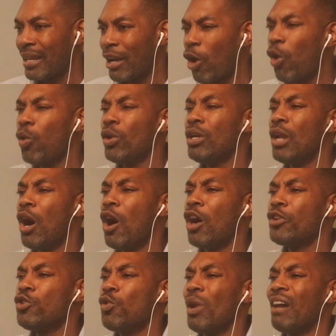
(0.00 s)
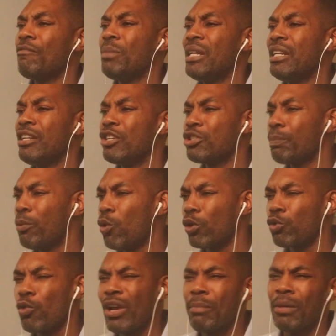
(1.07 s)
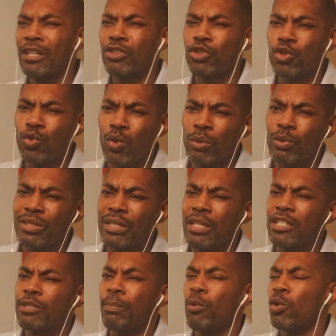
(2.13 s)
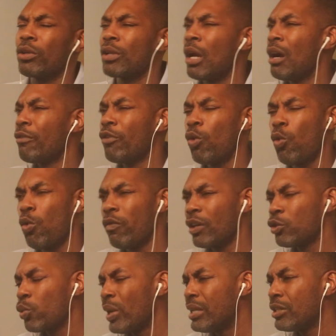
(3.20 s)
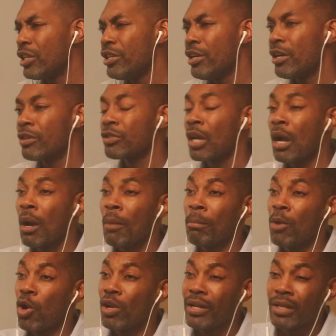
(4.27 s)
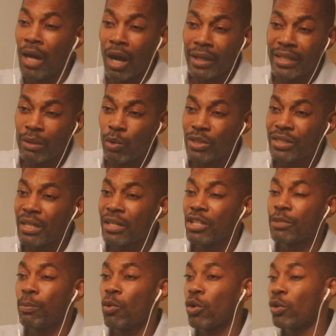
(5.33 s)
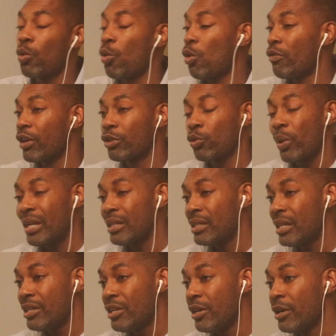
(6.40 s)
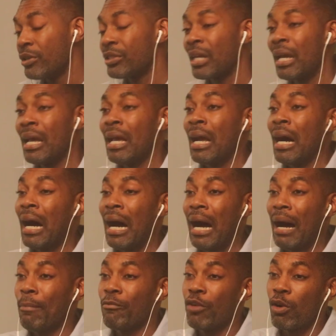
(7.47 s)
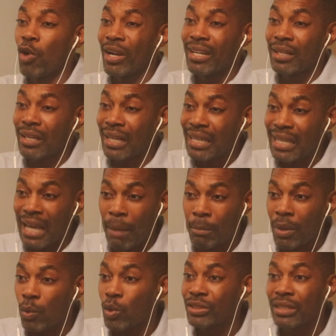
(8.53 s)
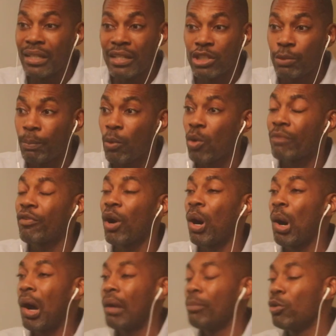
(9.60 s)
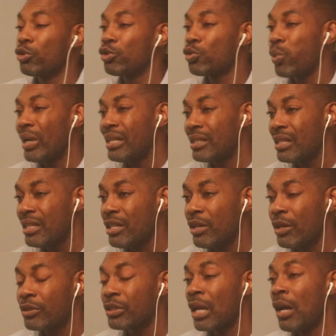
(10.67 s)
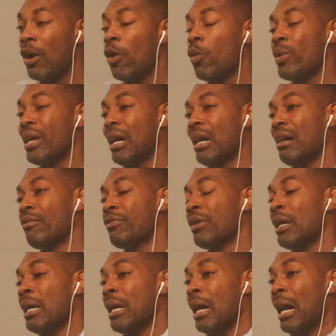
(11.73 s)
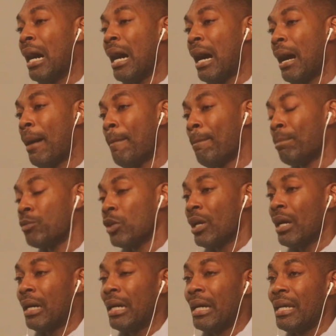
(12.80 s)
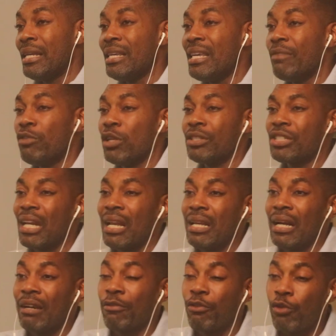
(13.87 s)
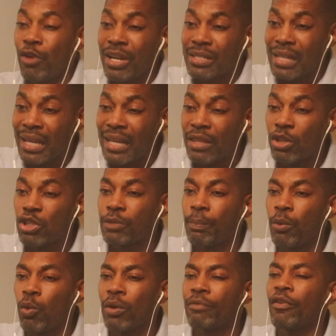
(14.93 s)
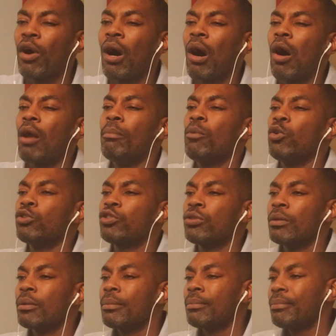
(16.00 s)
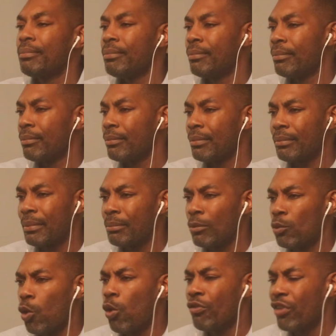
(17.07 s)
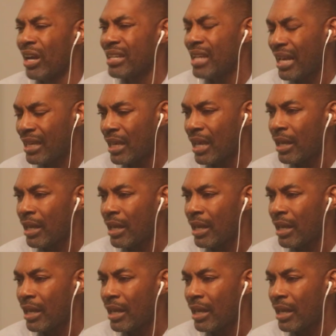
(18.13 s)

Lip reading: How long you have been in the sport. Raymond Stewart was in the sport for over 20 years. Merlin Ottey was in the sport over 20 years. Veronica Campbell was in the sport for almost 20 years. We have even Kellyanne Fraser in the sport for almost over a decade.